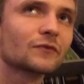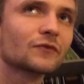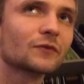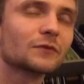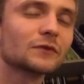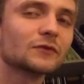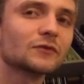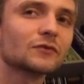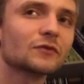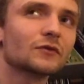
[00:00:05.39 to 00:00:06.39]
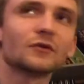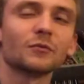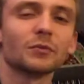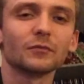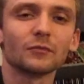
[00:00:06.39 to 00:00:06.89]
something that's a
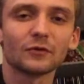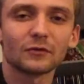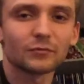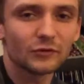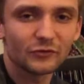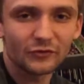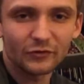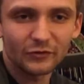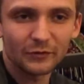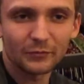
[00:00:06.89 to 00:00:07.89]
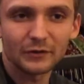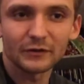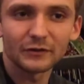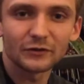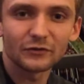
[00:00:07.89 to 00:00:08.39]
little bit more personal compared
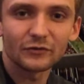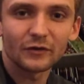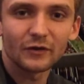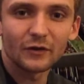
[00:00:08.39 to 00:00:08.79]
to just